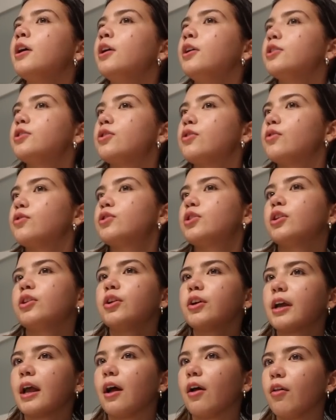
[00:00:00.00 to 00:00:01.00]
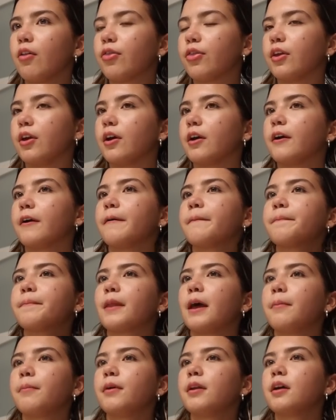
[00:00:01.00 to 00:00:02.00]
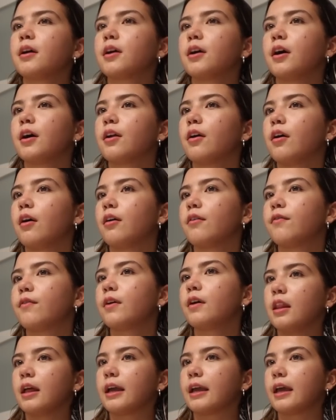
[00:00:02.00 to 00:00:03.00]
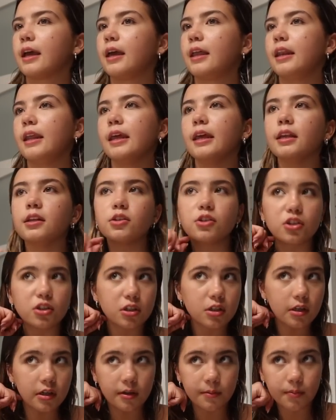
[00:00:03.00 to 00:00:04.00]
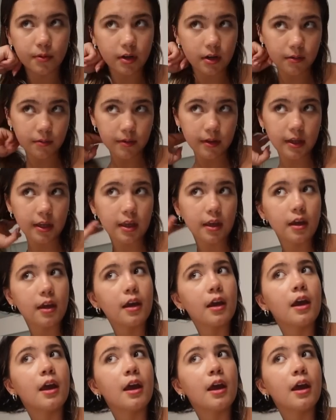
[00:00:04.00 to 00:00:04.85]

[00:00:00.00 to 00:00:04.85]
So to look healthier, I'm gonna cut off like an inch probably.